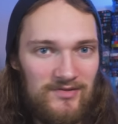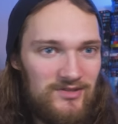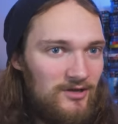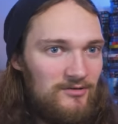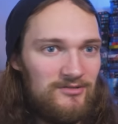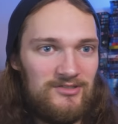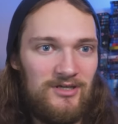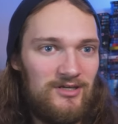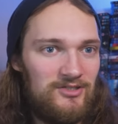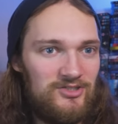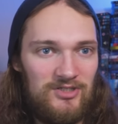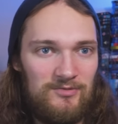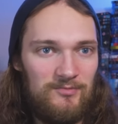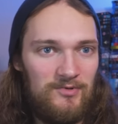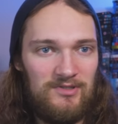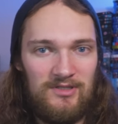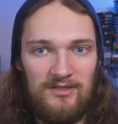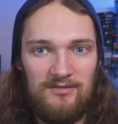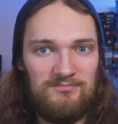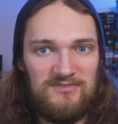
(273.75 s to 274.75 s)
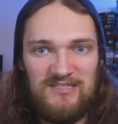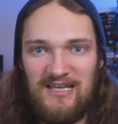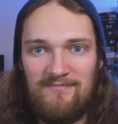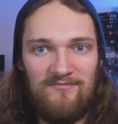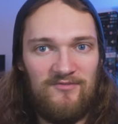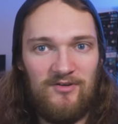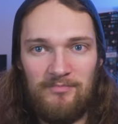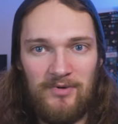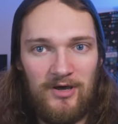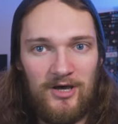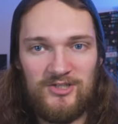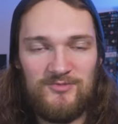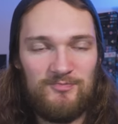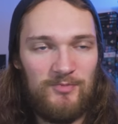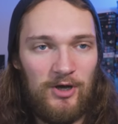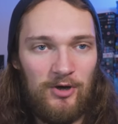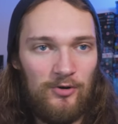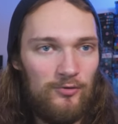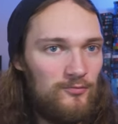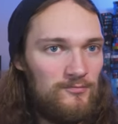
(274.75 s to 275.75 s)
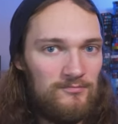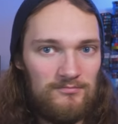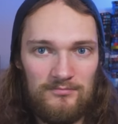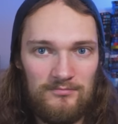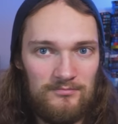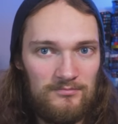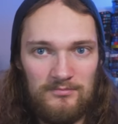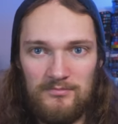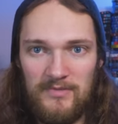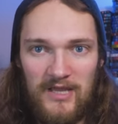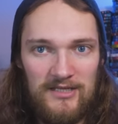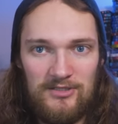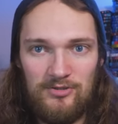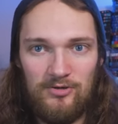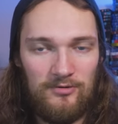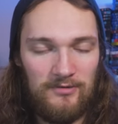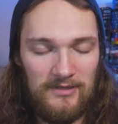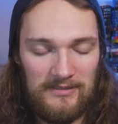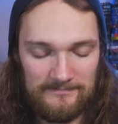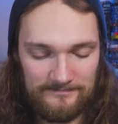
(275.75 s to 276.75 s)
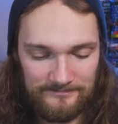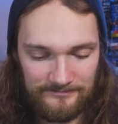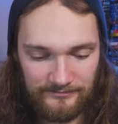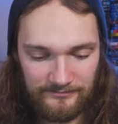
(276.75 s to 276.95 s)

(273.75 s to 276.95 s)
don't touch it with a ten foot barge pole, ignore it.